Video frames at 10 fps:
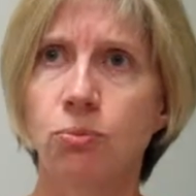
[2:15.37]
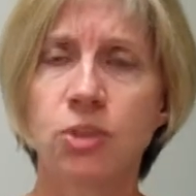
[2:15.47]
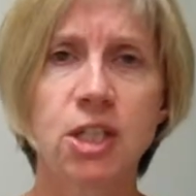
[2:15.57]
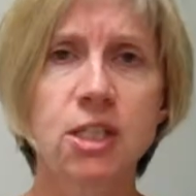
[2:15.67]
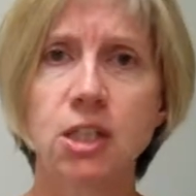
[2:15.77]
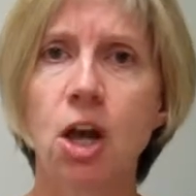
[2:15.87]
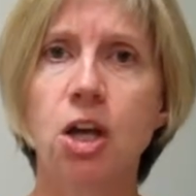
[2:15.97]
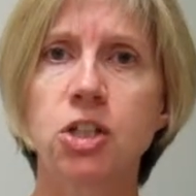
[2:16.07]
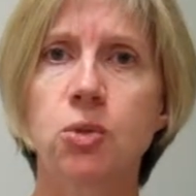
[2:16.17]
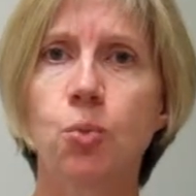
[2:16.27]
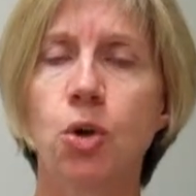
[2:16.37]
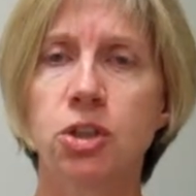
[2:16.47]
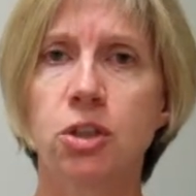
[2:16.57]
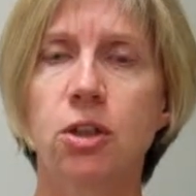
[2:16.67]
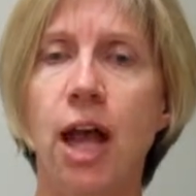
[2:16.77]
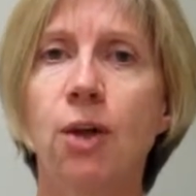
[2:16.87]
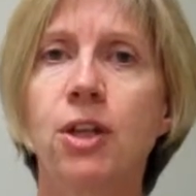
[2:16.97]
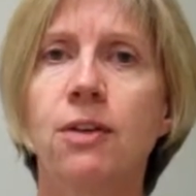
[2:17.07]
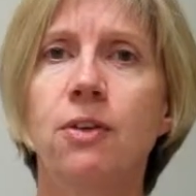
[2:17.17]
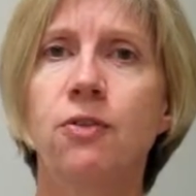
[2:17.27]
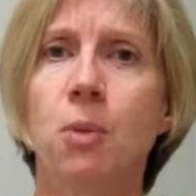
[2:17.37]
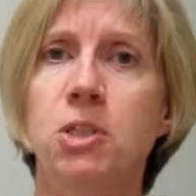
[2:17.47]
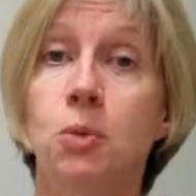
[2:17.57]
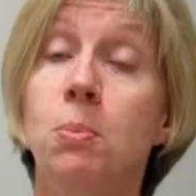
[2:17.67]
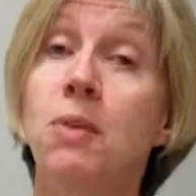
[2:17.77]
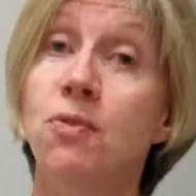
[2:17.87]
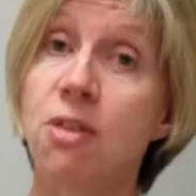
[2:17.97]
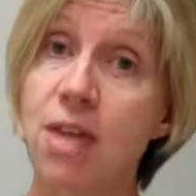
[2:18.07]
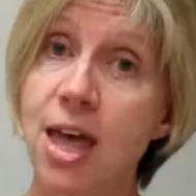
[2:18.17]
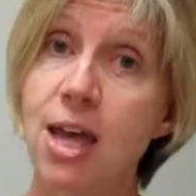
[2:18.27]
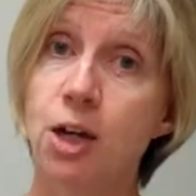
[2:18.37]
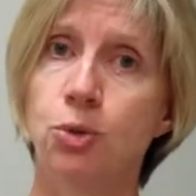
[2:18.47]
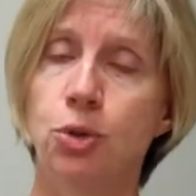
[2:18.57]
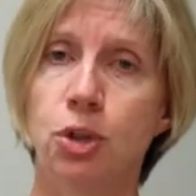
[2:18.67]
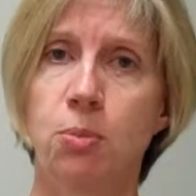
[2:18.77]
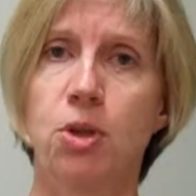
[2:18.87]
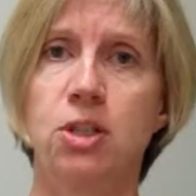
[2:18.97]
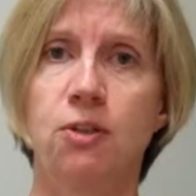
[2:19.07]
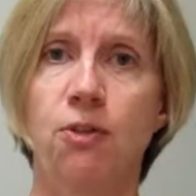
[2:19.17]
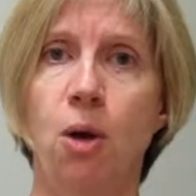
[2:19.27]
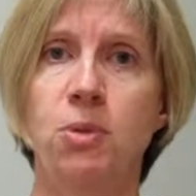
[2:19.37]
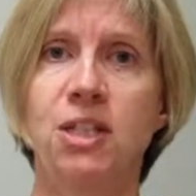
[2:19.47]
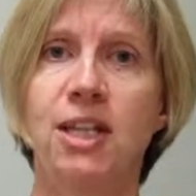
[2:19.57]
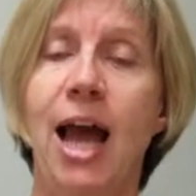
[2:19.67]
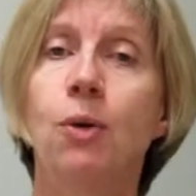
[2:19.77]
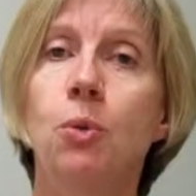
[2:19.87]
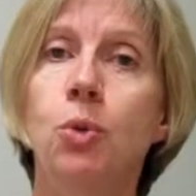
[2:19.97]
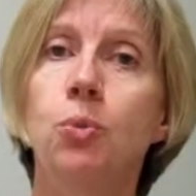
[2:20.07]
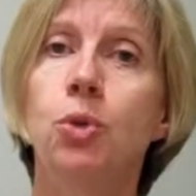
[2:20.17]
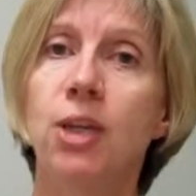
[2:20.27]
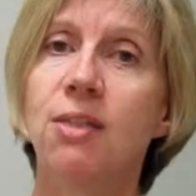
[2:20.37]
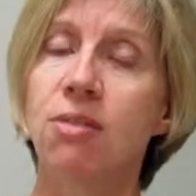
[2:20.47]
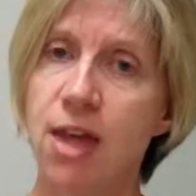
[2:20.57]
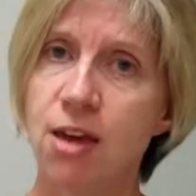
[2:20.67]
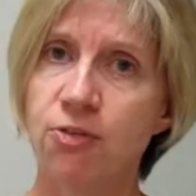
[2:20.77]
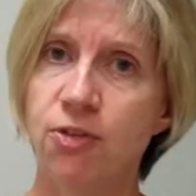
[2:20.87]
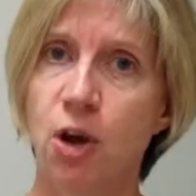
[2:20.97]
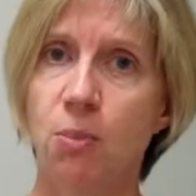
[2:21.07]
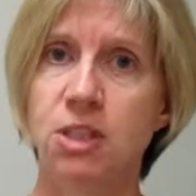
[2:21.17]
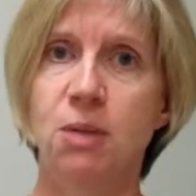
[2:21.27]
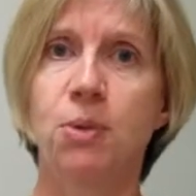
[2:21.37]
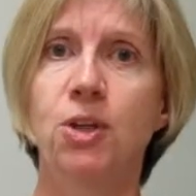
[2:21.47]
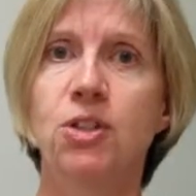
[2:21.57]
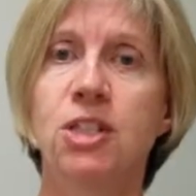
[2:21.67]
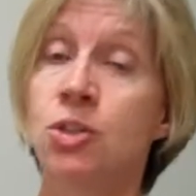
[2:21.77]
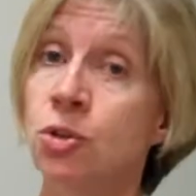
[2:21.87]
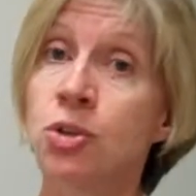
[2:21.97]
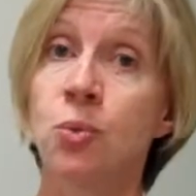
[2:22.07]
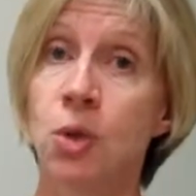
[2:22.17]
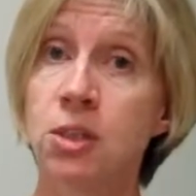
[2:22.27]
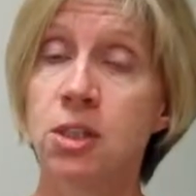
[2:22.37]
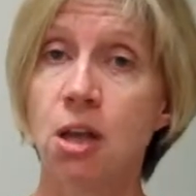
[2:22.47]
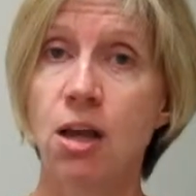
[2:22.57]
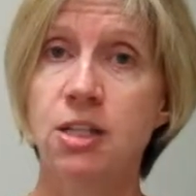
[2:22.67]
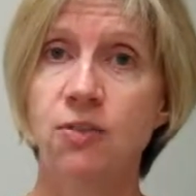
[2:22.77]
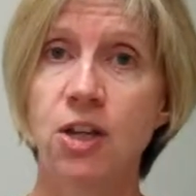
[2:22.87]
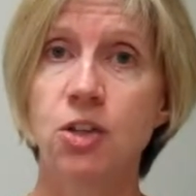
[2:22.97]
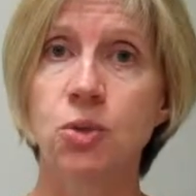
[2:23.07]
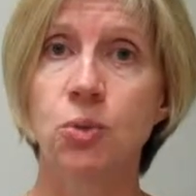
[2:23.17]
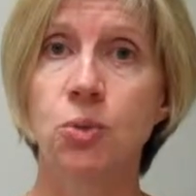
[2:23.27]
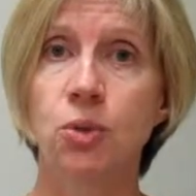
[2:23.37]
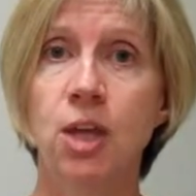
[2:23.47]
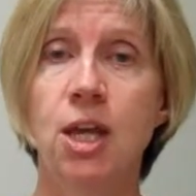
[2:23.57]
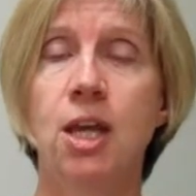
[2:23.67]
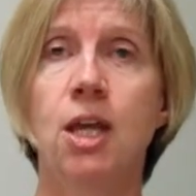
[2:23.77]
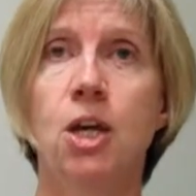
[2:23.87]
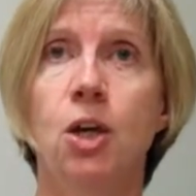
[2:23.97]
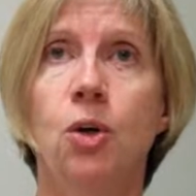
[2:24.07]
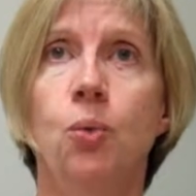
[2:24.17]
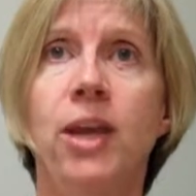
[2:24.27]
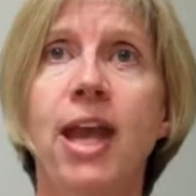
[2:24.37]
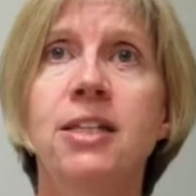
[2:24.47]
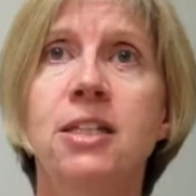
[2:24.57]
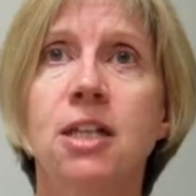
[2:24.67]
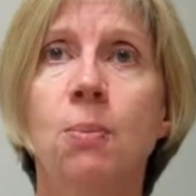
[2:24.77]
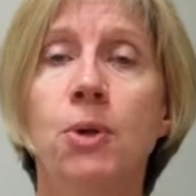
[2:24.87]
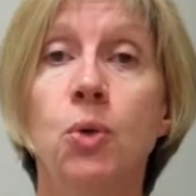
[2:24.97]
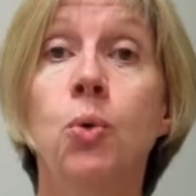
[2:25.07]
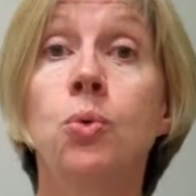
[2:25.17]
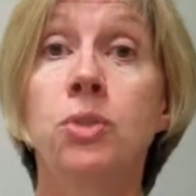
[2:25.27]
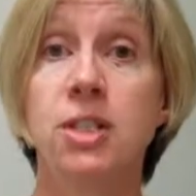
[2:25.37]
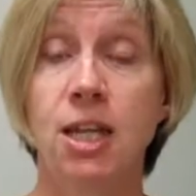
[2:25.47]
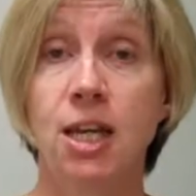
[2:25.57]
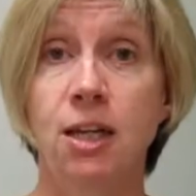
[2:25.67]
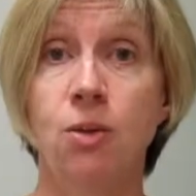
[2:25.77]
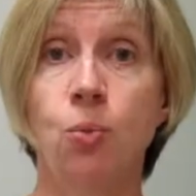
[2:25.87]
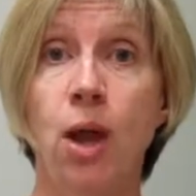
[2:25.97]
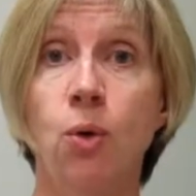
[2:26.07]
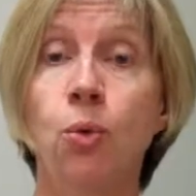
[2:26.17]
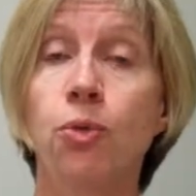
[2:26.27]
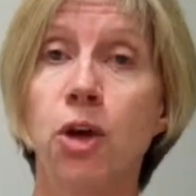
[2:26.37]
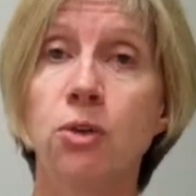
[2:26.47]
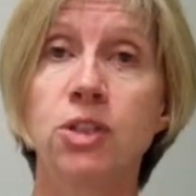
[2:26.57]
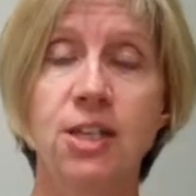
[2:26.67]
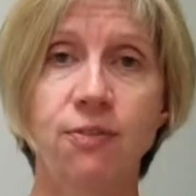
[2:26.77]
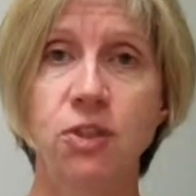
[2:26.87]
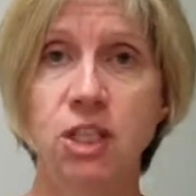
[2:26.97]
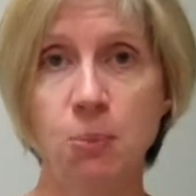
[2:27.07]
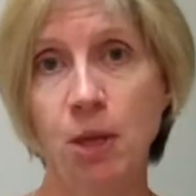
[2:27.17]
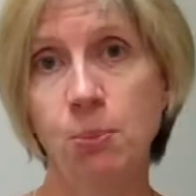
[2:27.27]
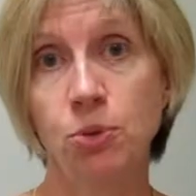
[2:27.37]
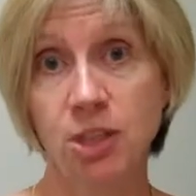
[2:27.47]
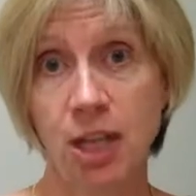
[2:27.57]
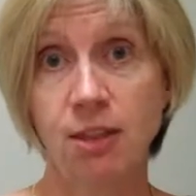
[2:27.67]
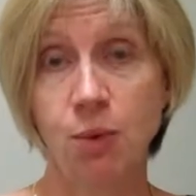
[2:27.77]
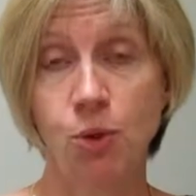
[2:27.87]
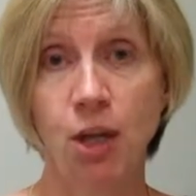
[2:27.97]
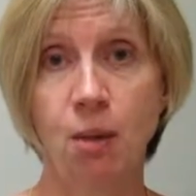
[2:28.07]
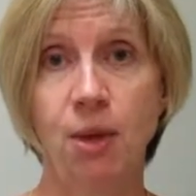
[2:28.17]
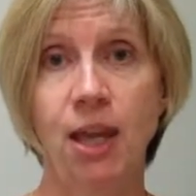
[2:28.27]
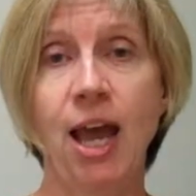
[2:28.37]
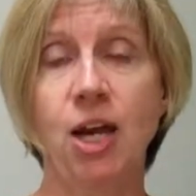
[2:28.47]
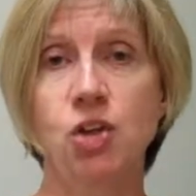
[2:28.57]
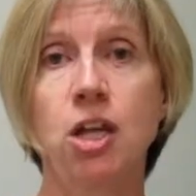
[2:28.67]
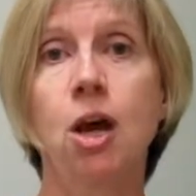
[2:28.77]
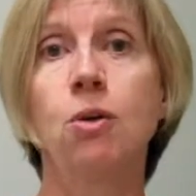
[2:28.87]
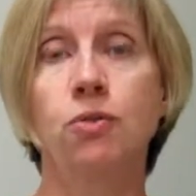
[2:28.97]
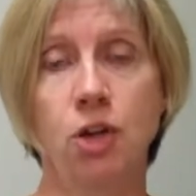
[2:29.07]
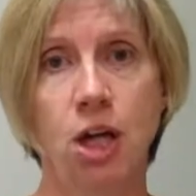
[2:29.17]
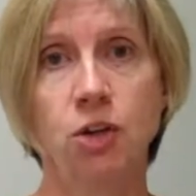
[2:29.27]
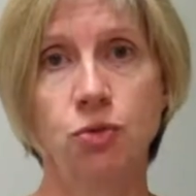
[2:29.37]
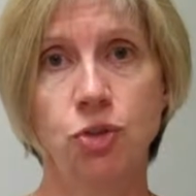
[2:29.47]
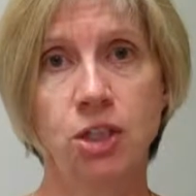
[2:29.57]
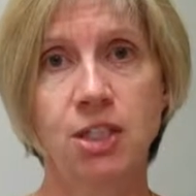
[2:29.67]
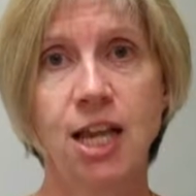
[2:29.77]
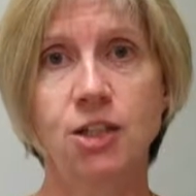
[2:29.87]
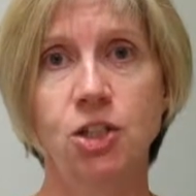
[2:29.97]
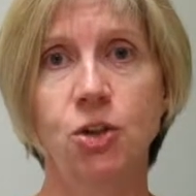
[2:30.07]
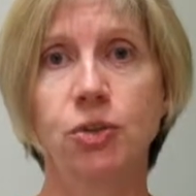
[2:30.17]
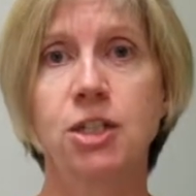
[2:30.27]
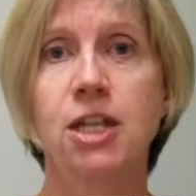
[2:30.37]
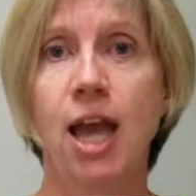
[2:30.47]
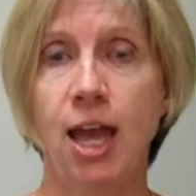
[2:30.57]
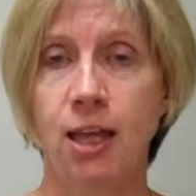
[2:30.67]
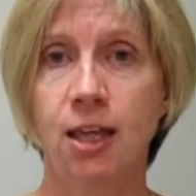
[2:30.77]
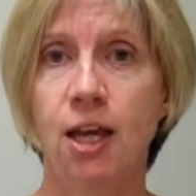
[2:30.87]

discussed what healthy living pharmacy would mean for their local community pharmacy and how it would work in their pharmacy, because it's not a one-size-fits-all. We ended up in Horndean, where although 70 people said they were coming, actually over 100 attended on the day.